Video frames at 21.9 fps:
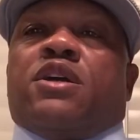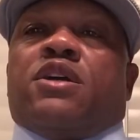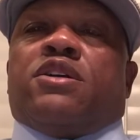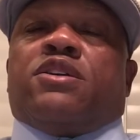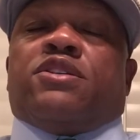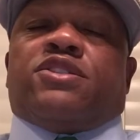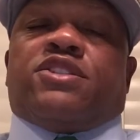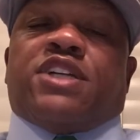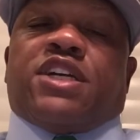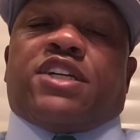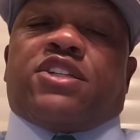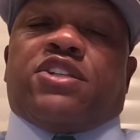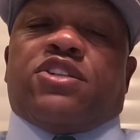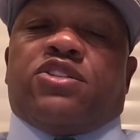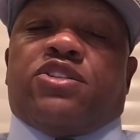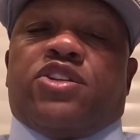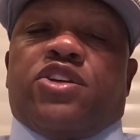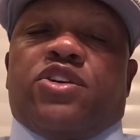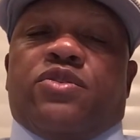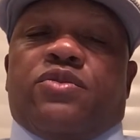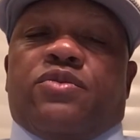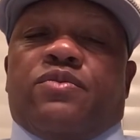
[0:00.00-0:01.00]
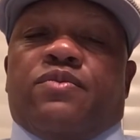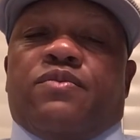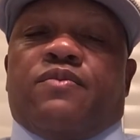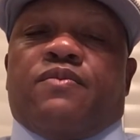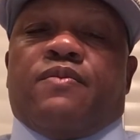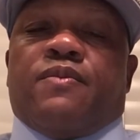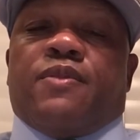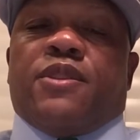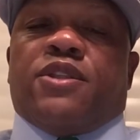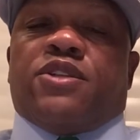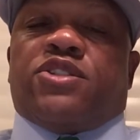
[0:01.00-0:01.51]
Section 2.
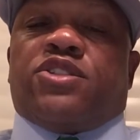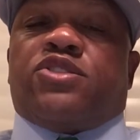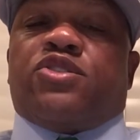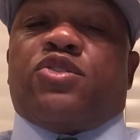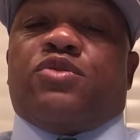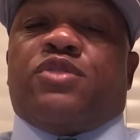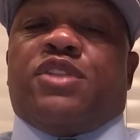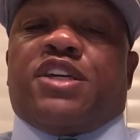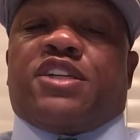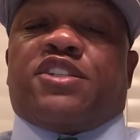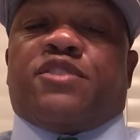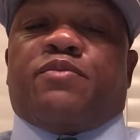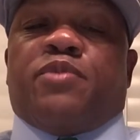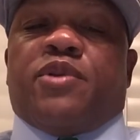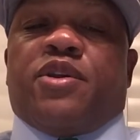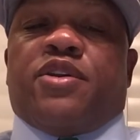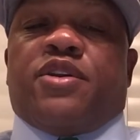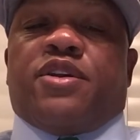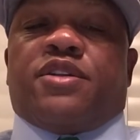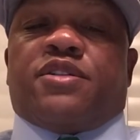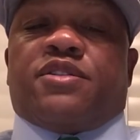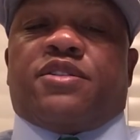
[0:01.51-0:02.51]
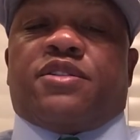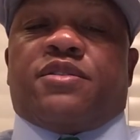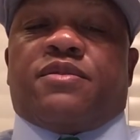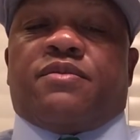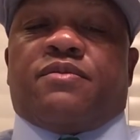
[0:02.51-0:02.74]
Student experience.